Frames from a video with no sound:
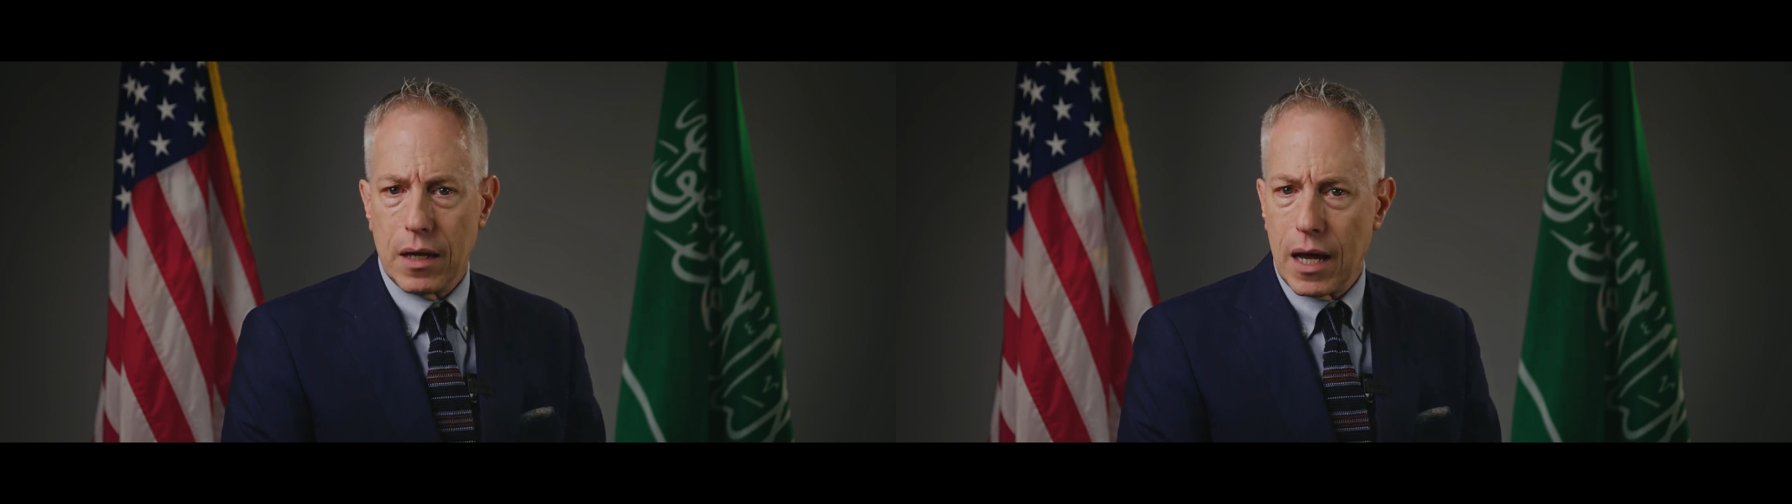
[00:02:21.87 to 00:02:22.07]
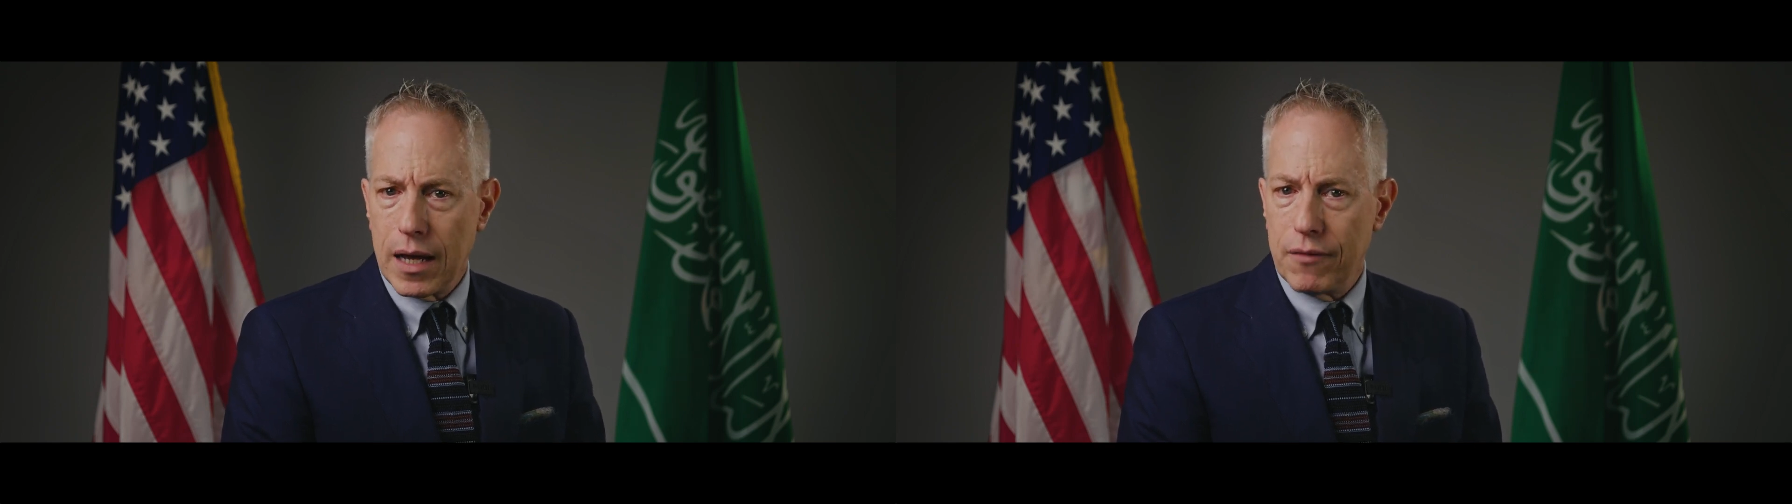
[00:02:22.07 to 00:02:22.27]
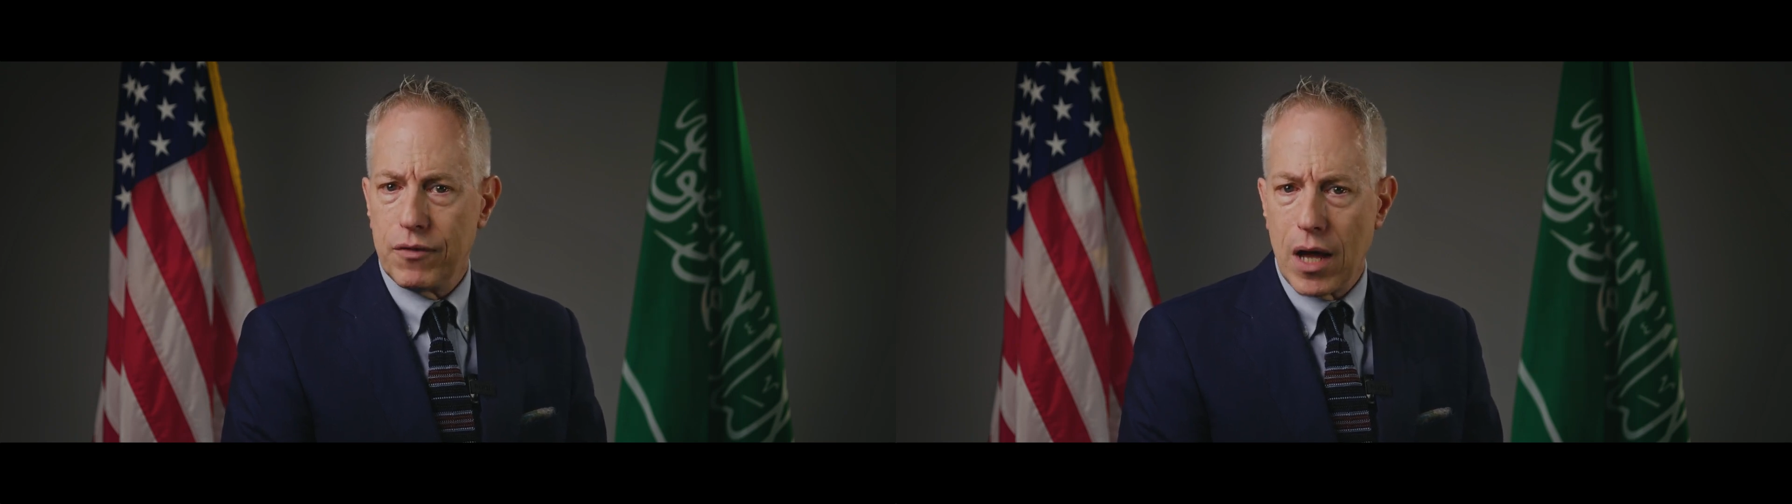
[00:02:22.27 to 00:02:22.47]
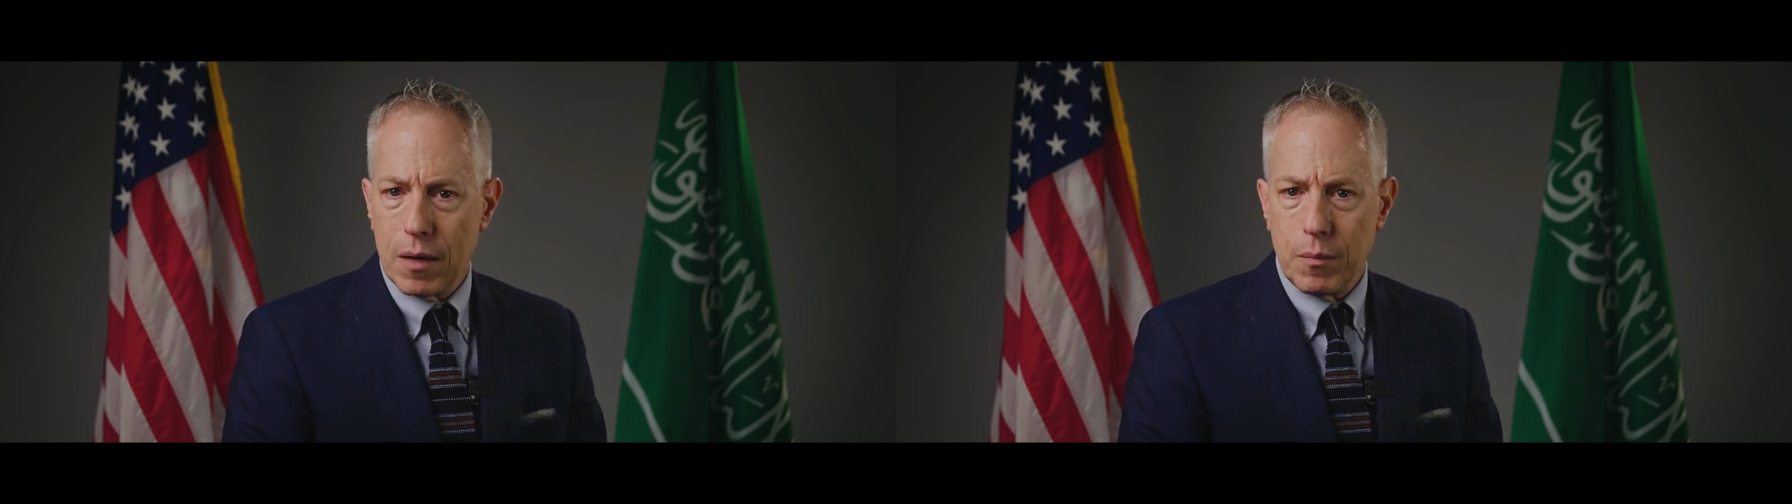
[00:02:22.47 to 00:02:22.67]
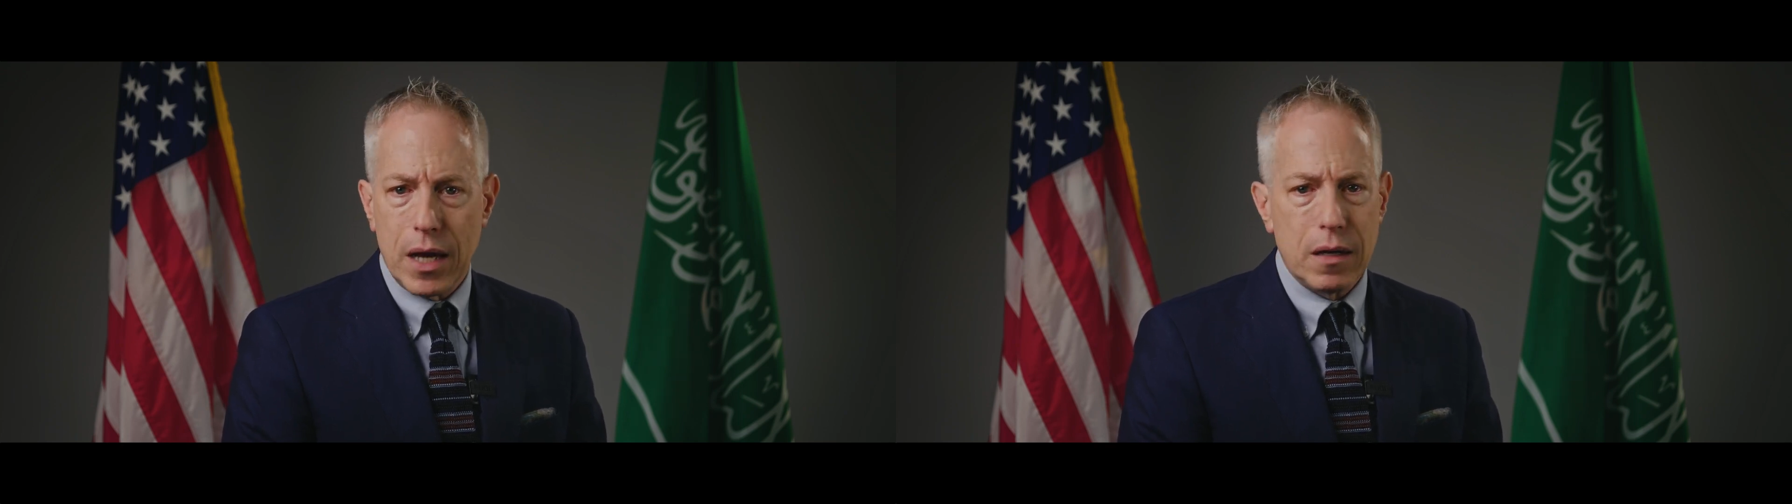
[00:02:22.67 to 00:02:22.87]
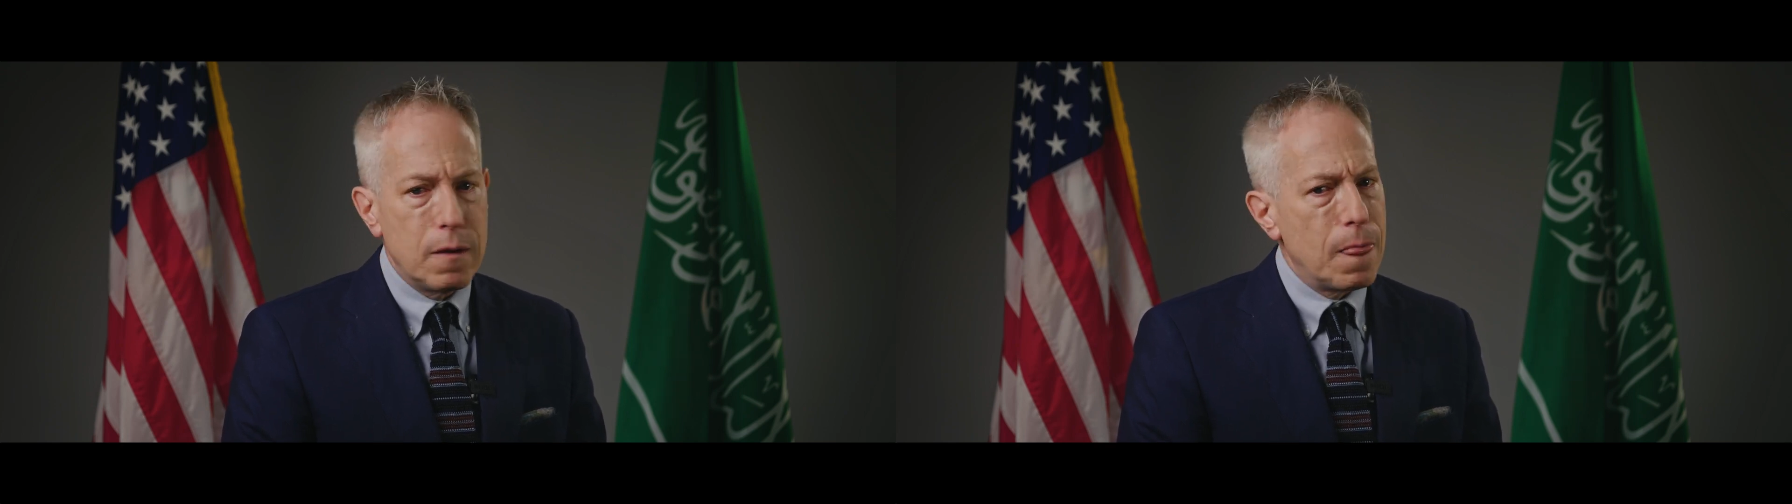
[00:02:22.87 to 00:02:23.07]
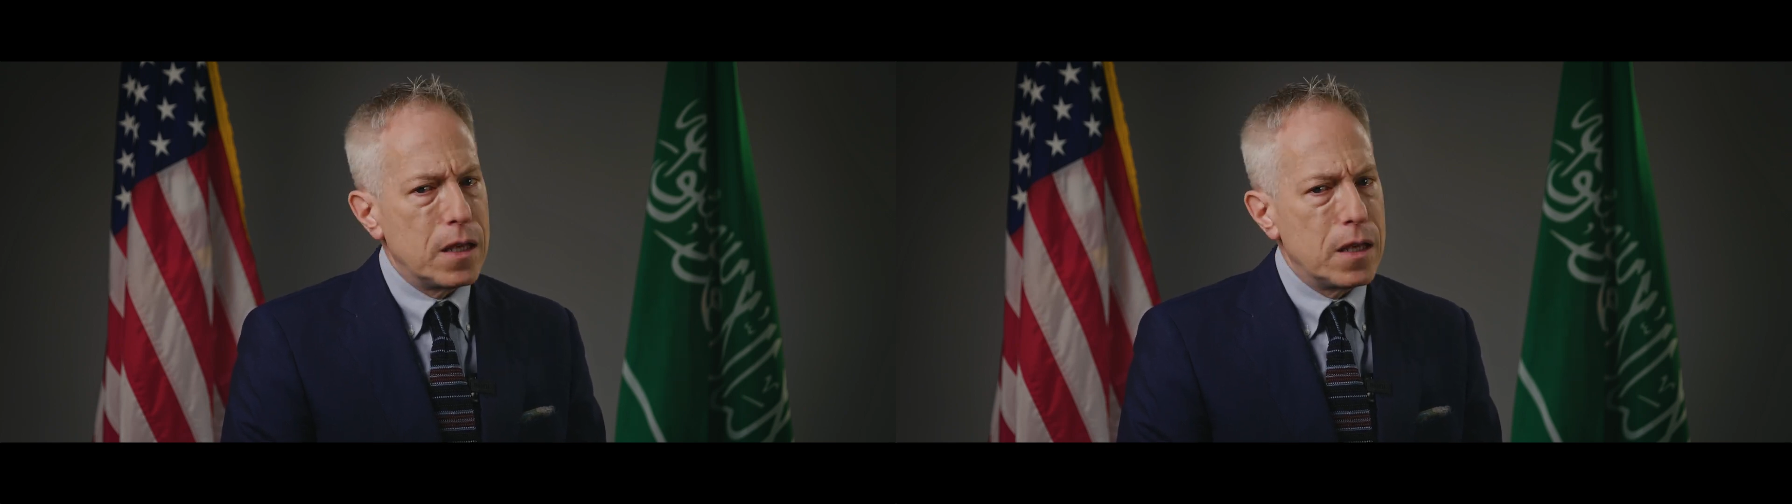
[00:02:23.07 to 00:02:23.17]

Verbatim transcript: that I have not met